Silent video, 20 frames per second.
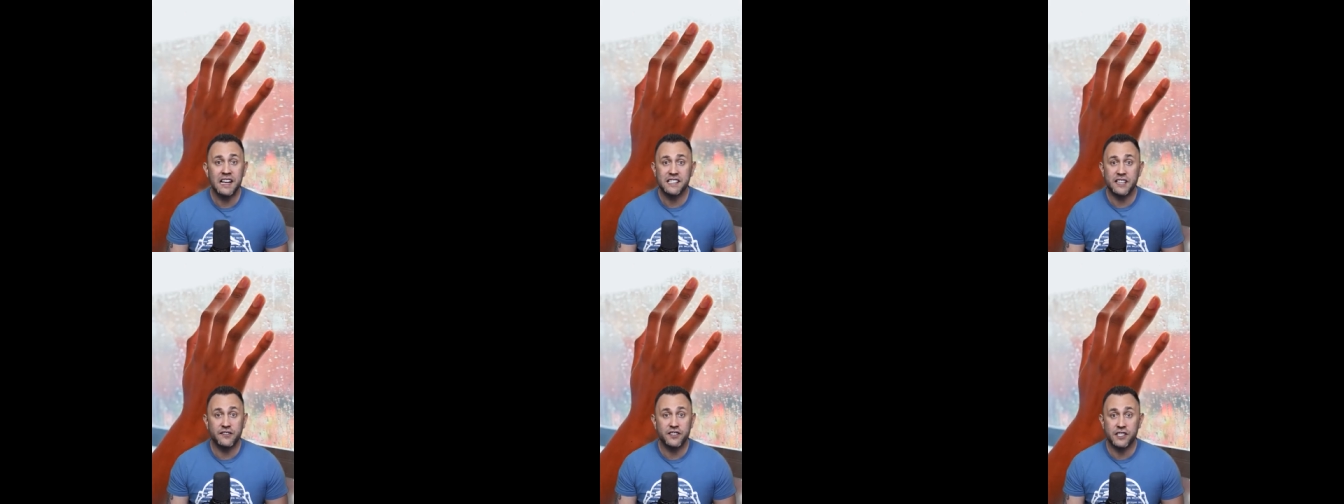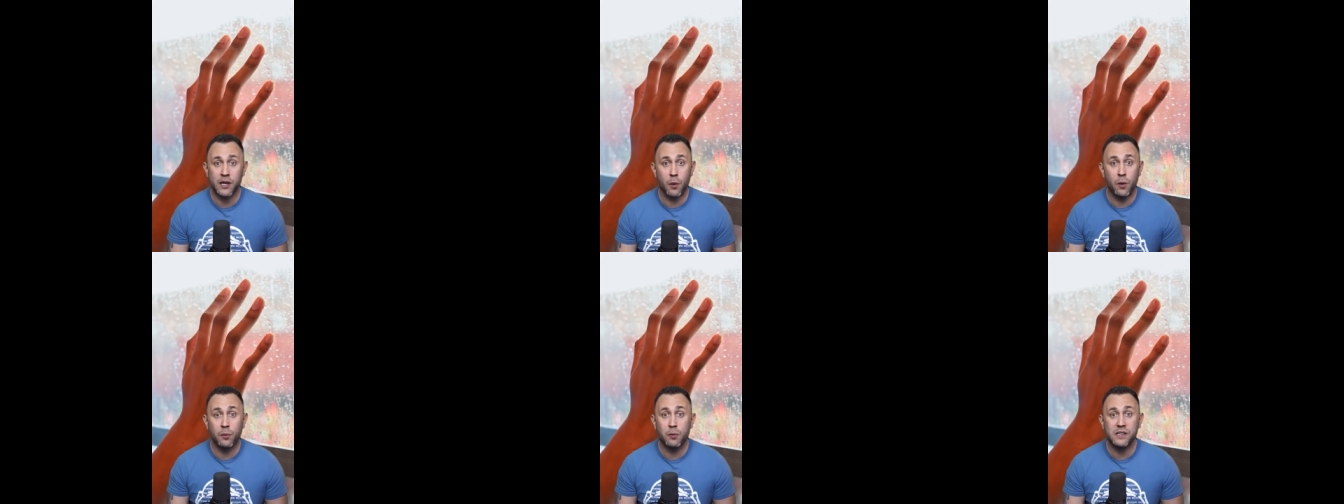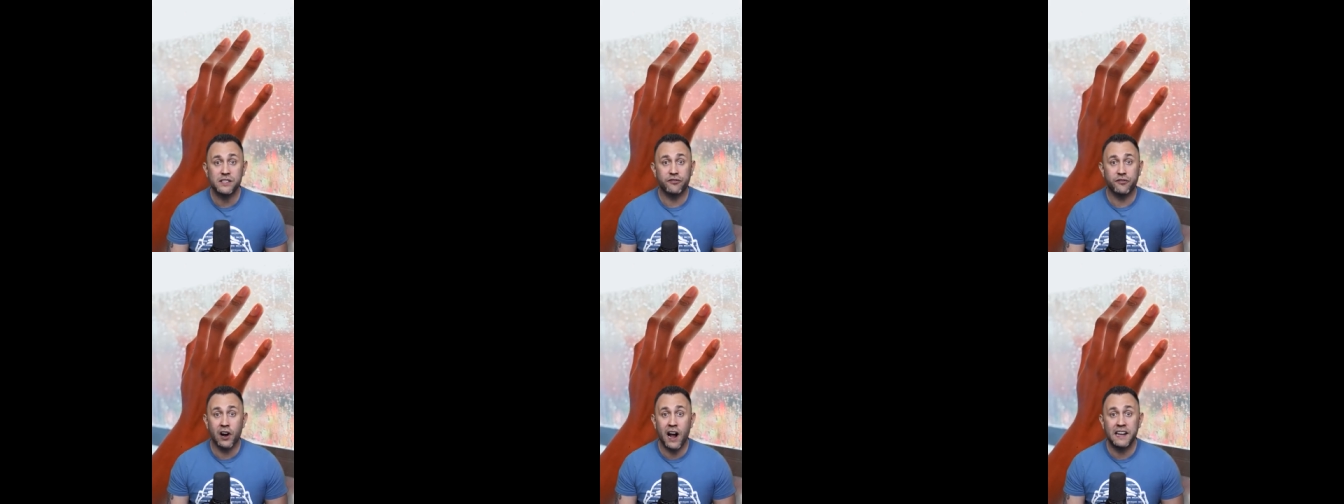if someone
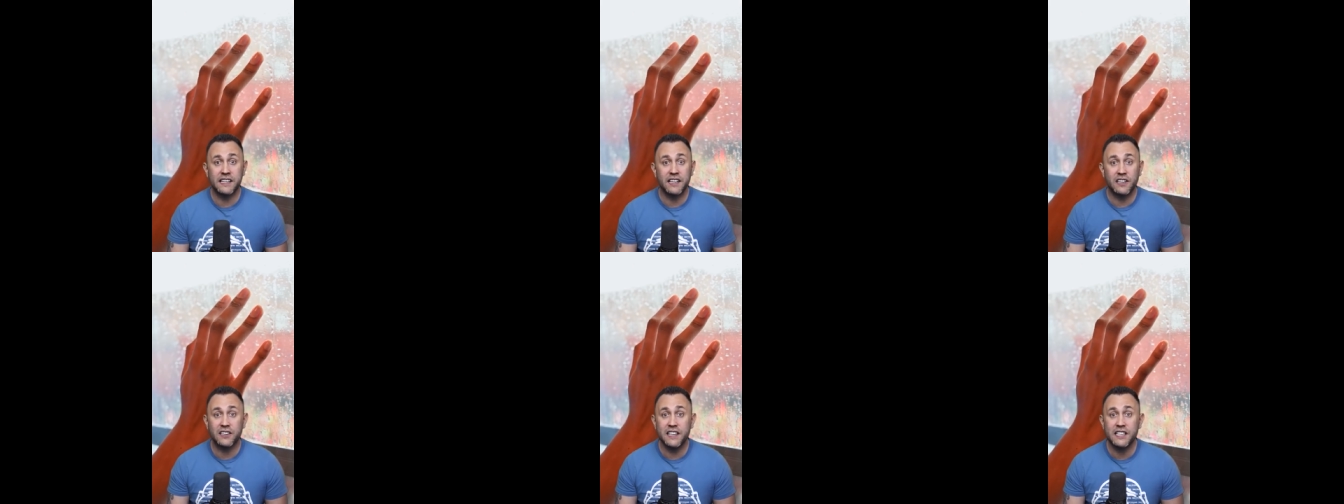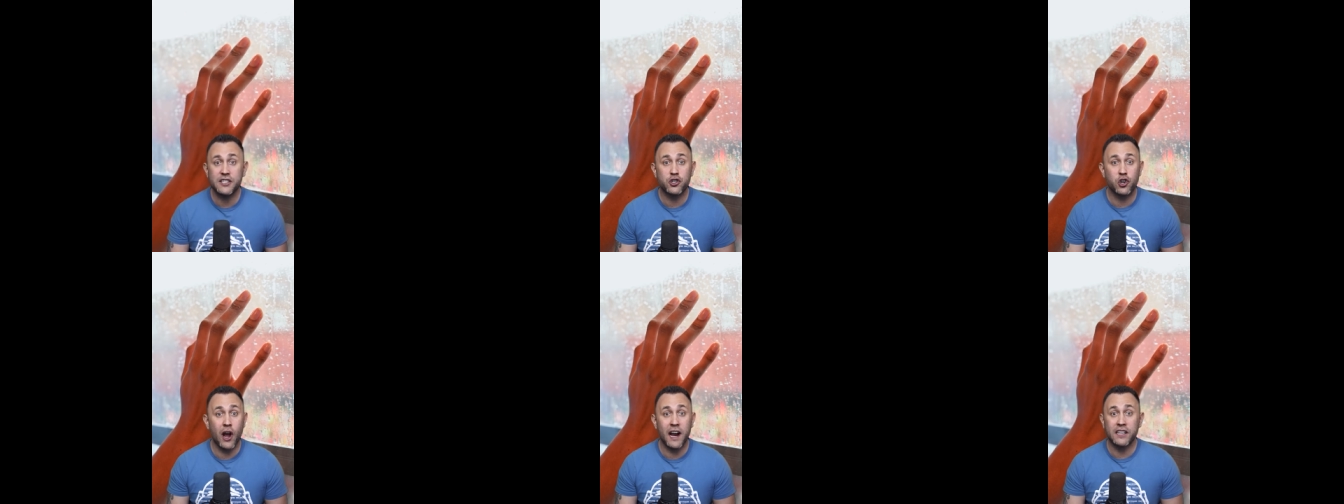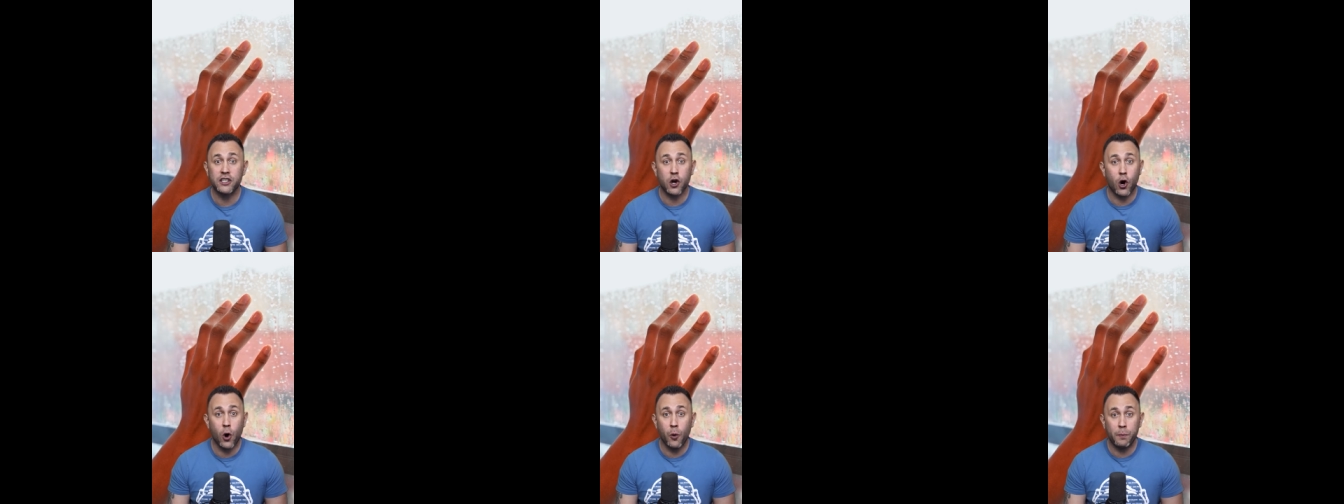was frantically
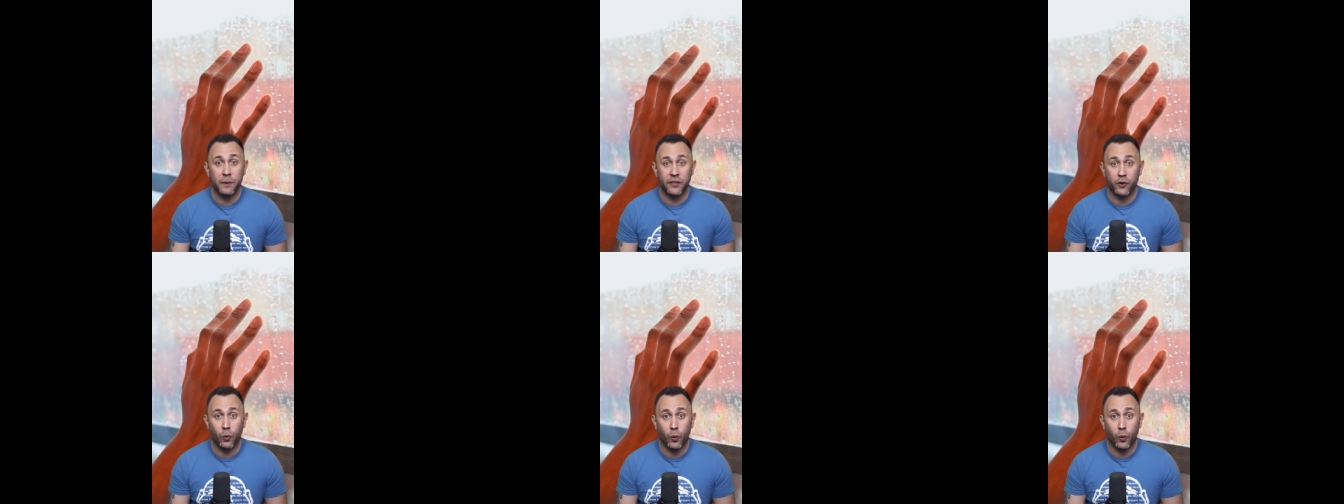trying to open the